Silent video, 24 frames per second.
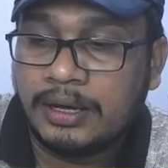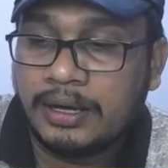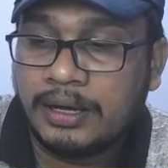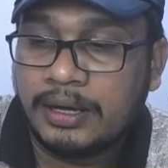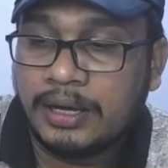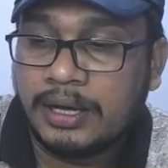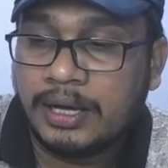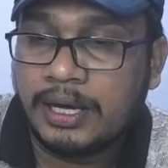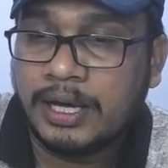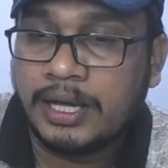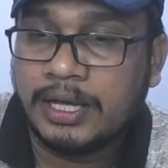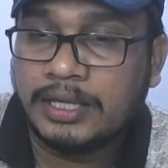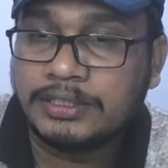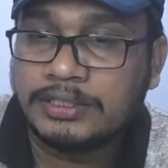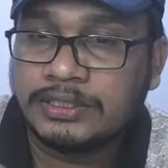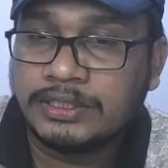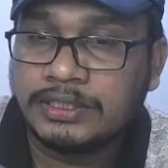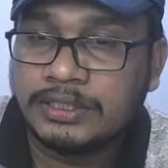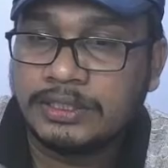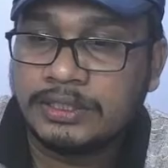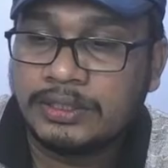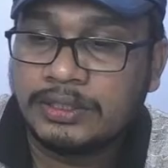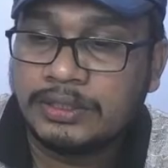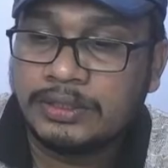has
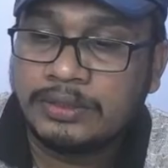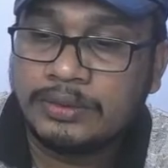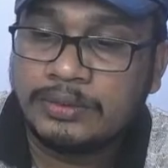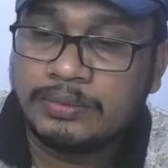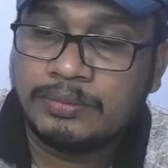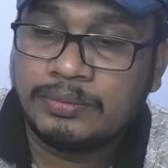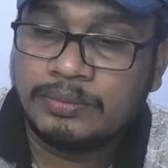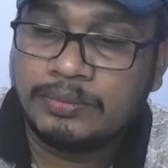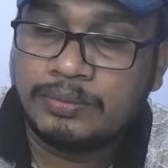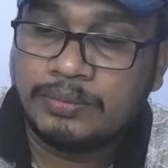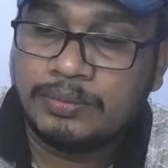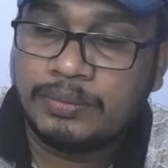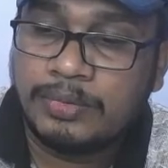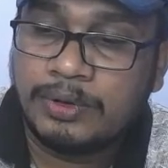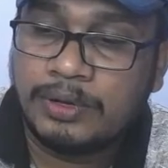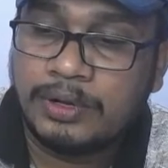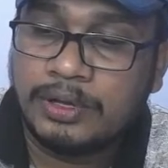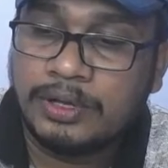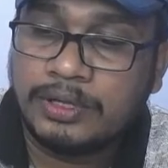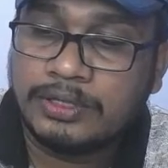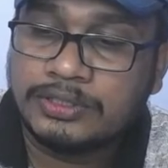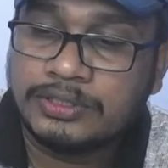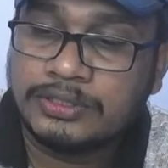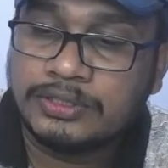
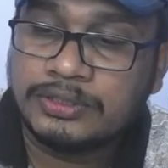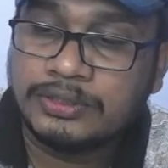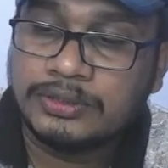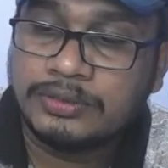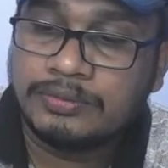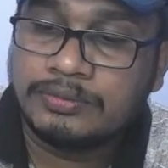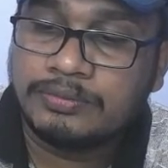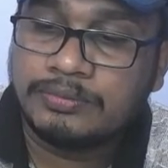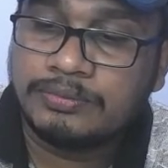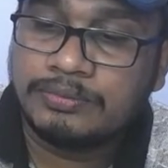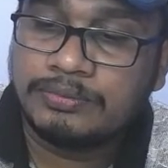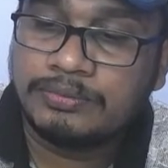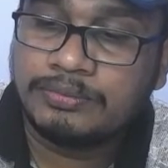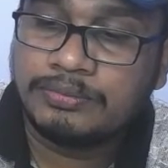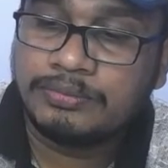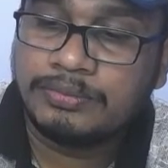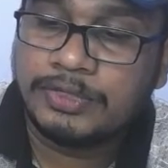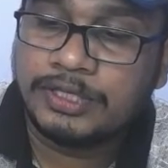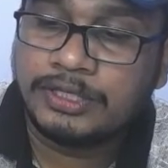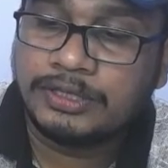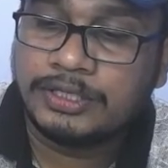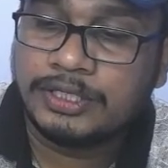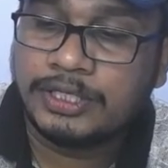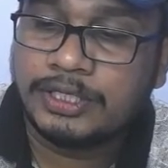plus
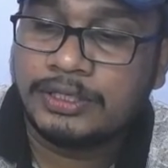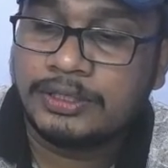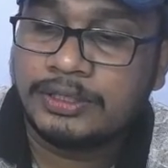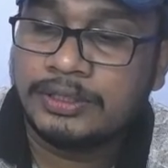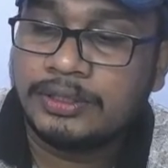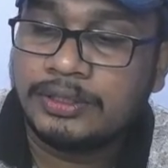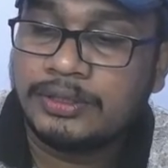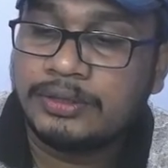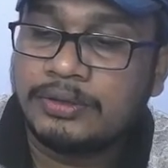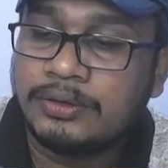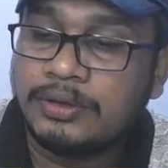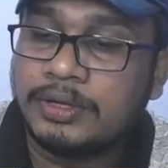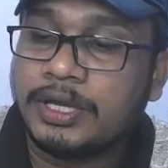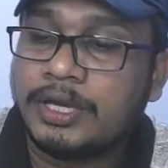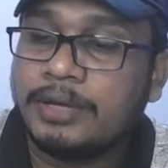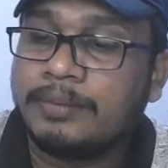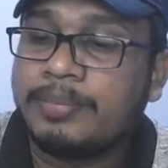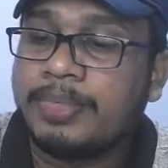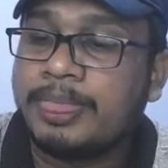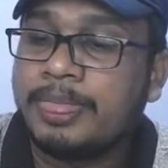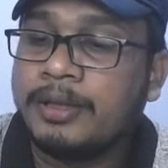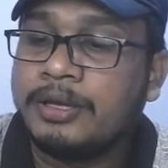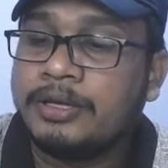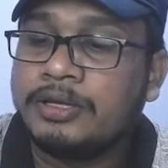V3. Okay,
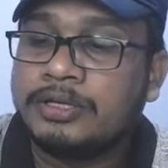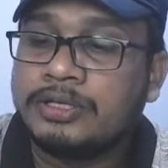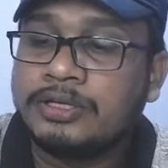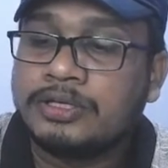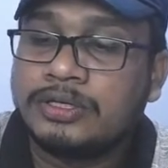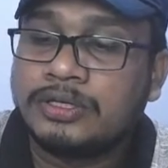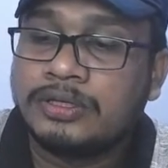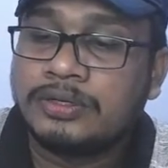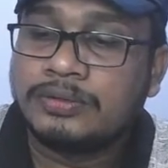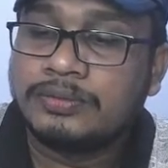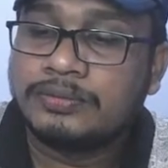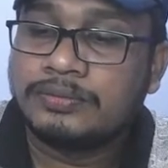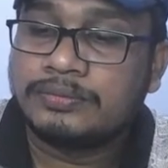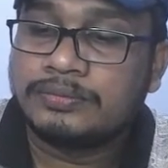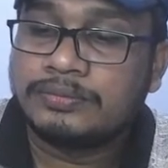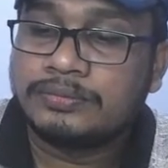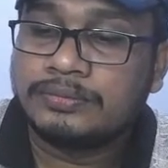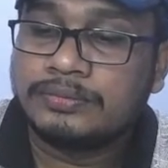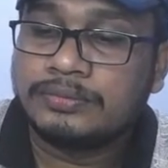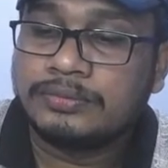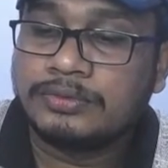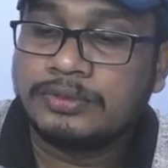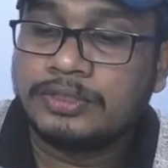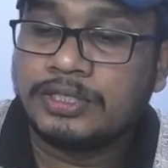
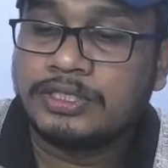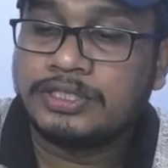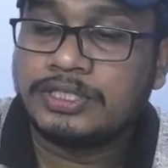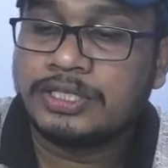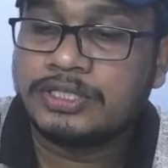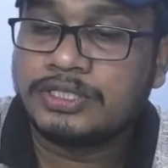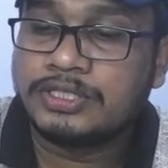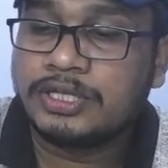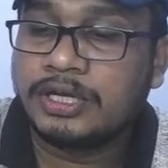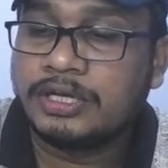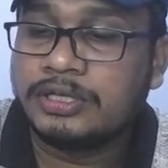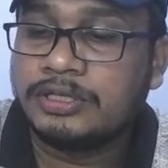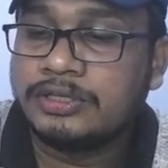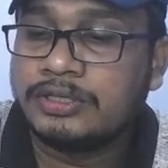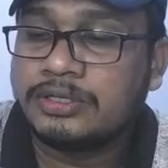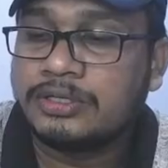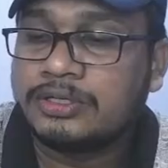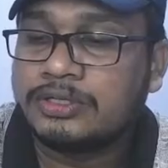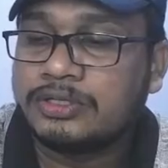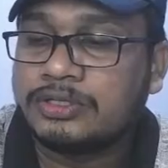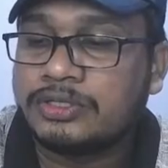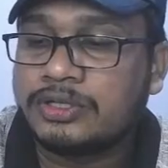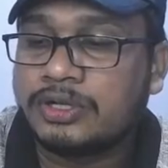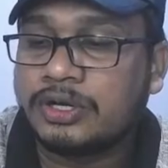this is the
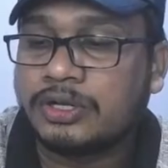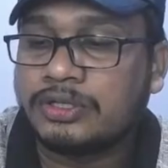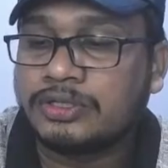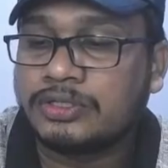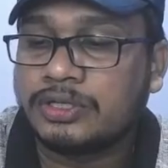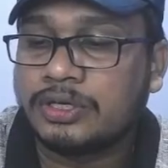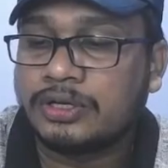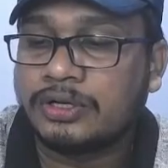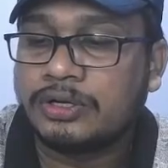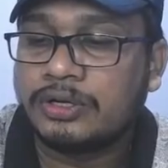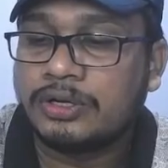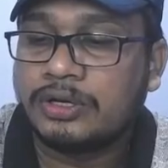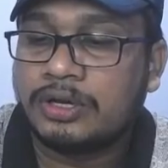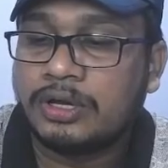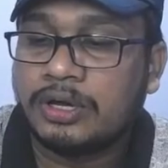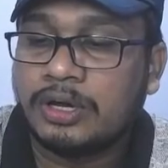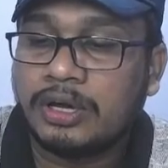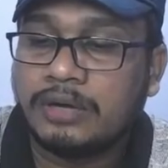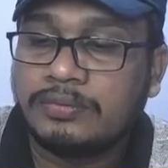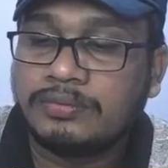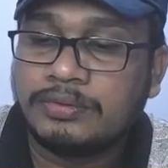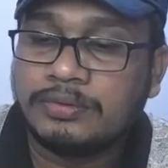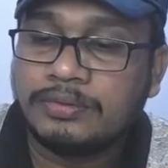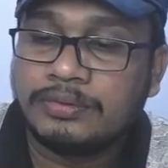structure
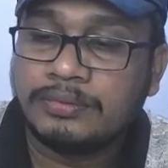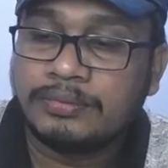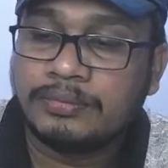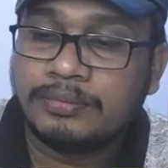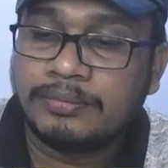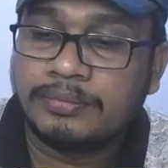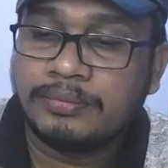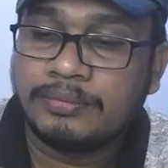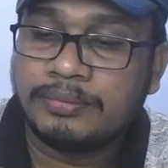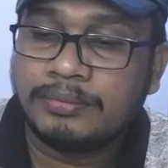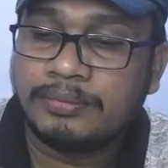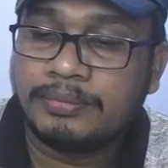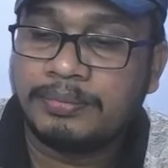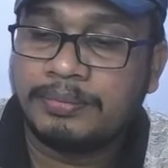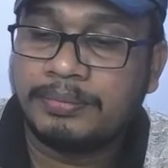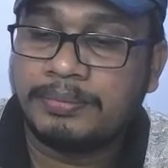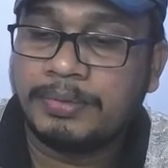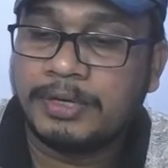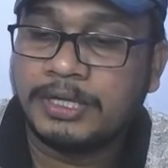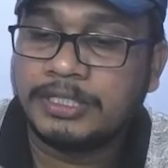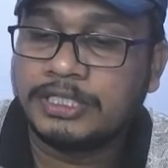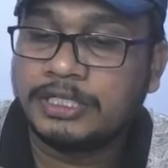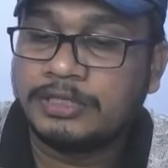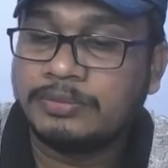of
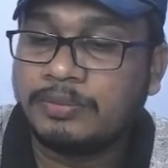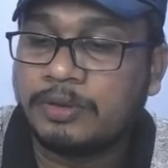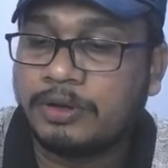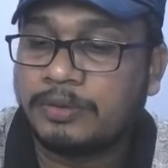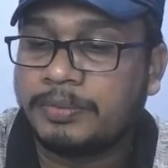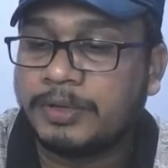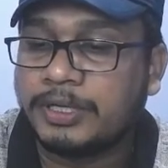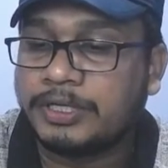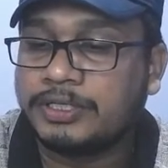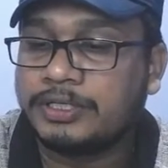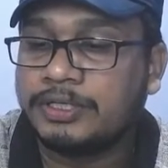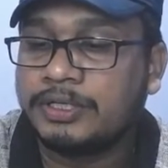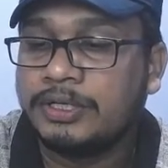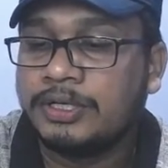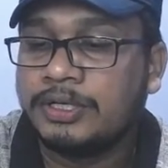present perfect.